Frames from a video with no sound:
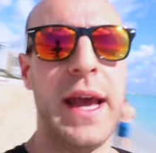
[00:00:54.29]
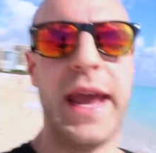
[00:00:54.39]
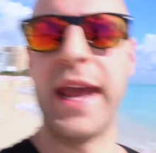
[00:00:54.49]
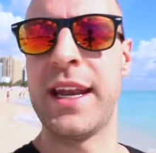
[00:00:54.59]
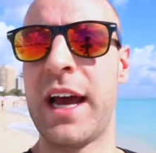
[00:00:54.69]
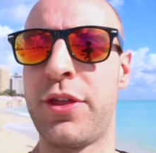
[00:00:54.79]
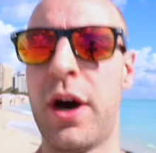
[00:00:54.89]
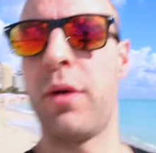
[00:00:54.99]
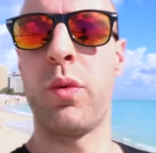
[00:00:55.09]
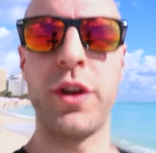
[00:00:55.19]
And I
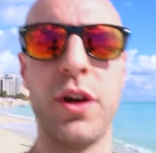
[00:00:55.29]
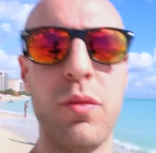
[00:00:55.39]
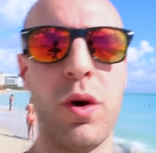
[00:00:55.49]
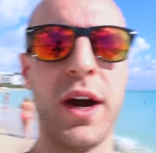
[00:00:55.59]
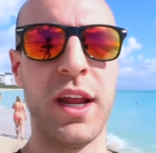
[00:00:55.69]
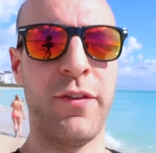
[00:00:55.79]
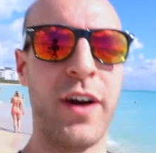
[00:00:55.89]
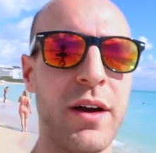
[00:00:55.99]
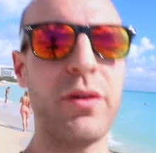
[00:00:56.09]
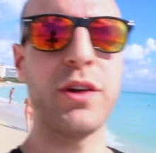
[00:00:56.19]
thought, well, you know what? If
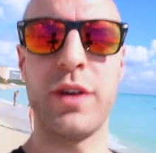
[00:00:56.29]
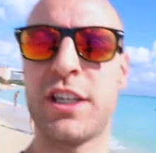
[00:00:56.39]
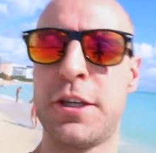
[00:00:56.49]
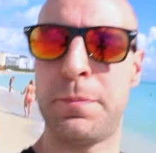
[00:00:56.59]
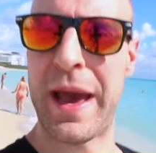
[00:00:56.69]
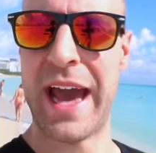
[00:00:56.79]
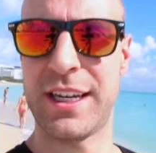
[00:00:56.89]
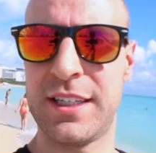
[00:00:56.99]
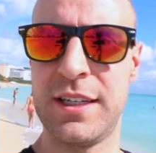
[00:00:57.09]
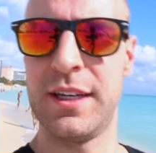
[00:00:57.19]
I'm going to
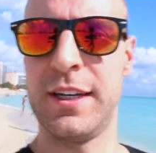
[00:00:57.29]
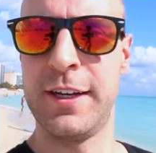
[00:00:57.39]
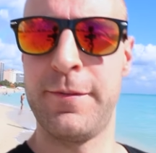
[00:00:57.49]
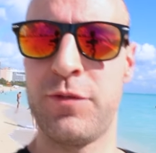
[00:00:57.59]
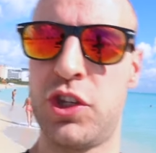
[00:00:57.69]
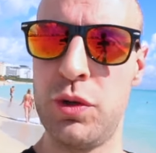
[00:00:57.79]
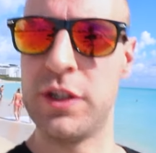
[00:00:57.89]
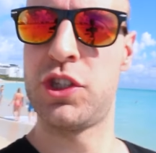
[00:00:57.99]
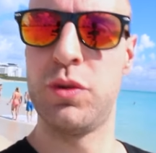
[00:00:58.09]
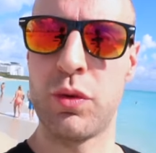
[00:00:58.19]
expect
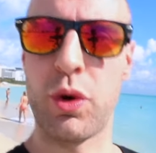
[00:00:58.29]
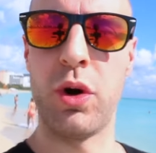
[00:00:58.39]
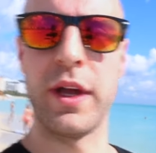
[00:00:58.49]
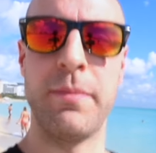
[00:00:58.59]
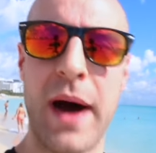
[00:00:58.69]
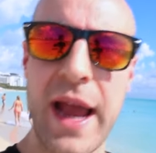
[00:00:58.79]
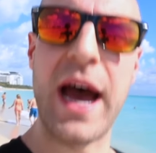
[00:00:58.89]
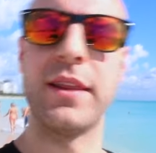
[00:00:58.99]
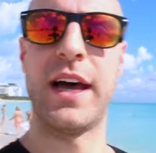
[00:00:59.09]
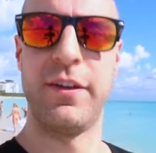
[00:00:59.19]
students to enroll in my
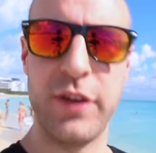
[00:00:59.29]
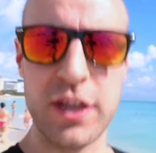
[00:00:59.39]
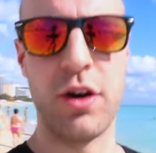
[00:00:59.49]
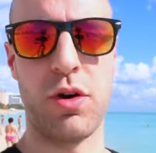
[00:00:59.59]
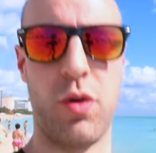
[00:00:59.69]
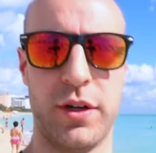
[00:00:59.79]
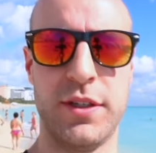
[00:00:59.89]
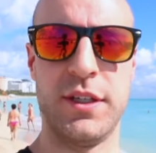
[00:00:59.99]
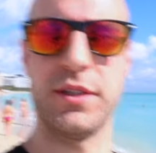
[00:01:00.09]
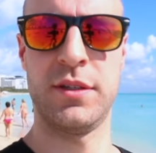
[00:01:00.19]
online video
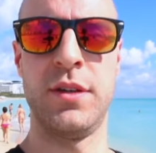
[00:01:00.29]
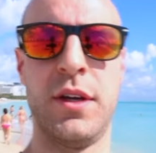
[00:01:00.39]
courses,